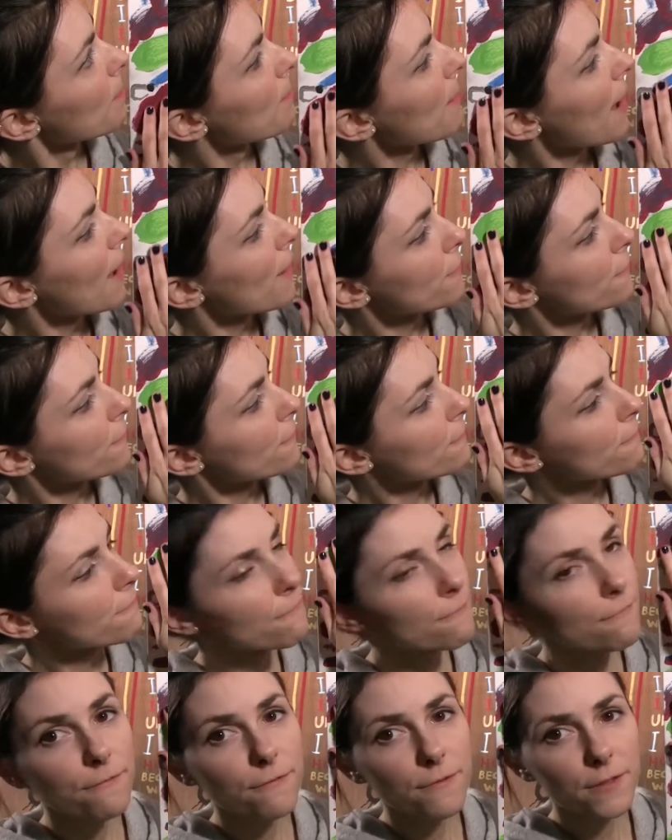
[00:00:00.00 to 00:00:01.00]
by
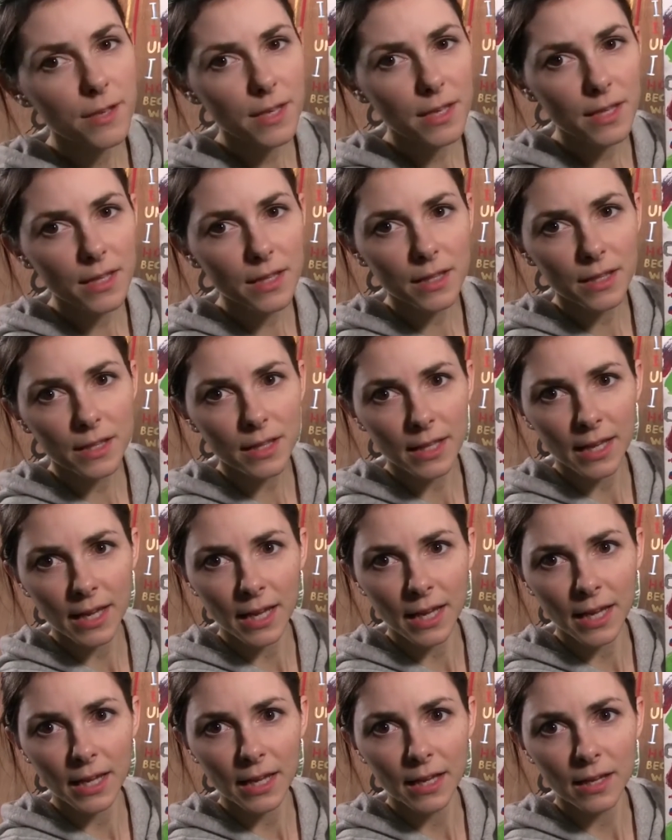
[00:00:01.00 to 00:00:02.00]

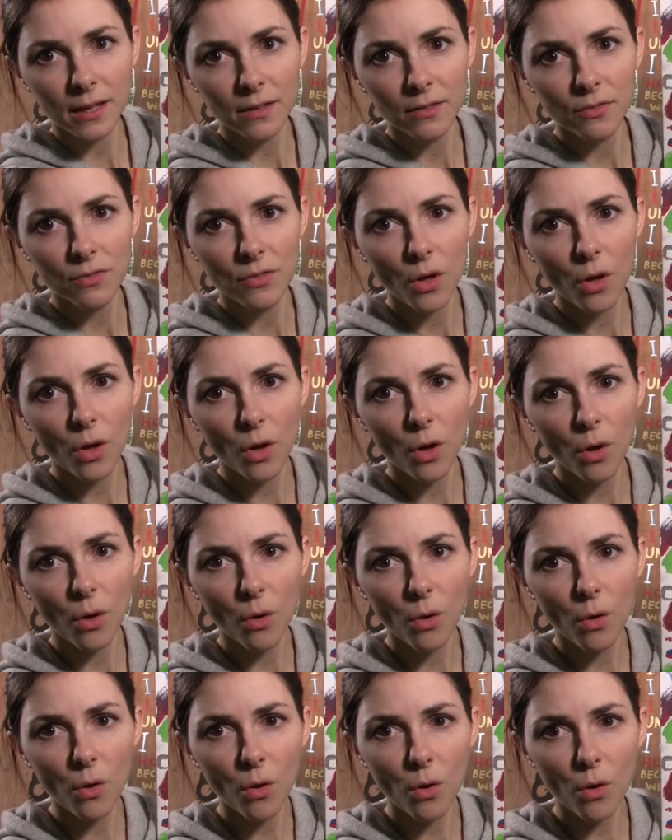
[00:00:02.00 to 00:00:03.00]
filling the
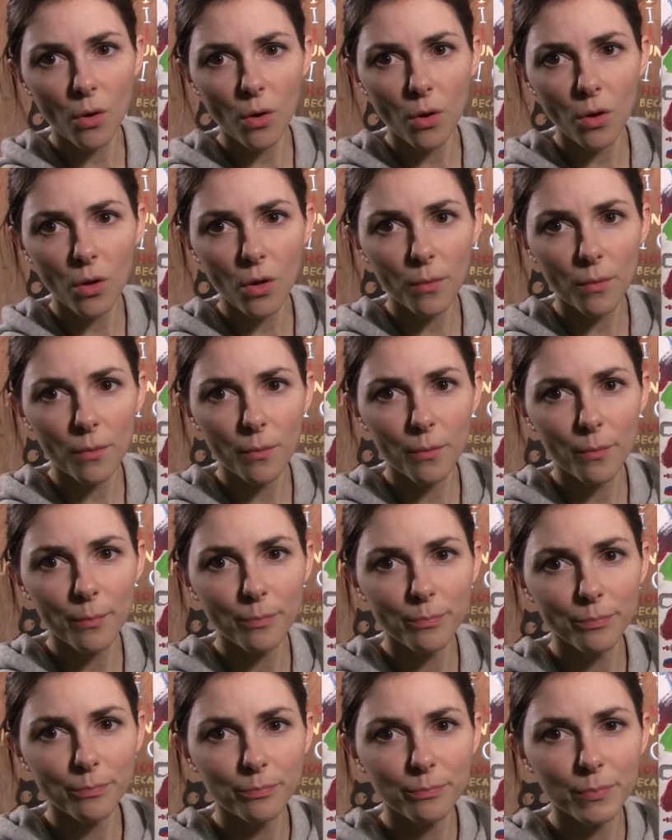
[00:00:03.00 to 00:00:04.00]
whole
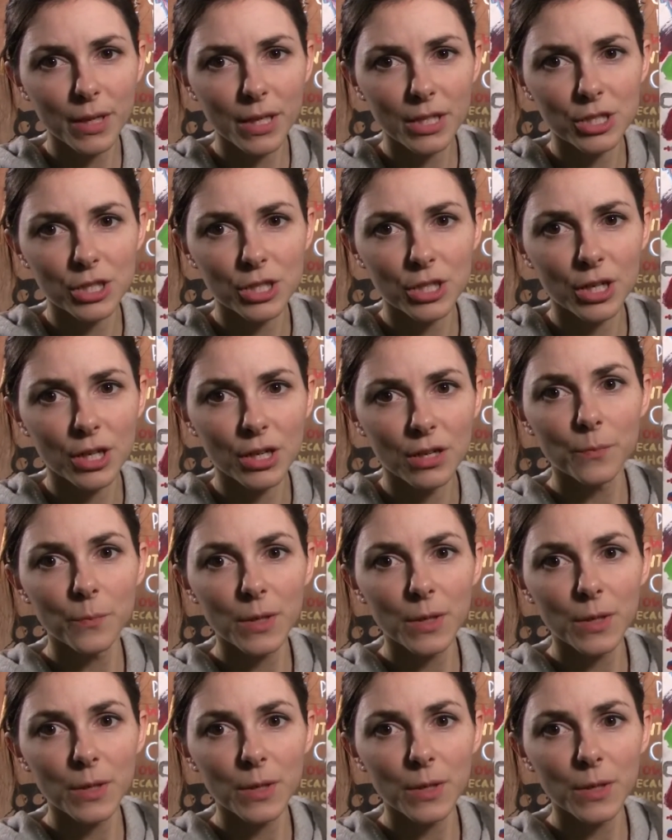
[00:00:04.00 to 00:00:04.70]
picture.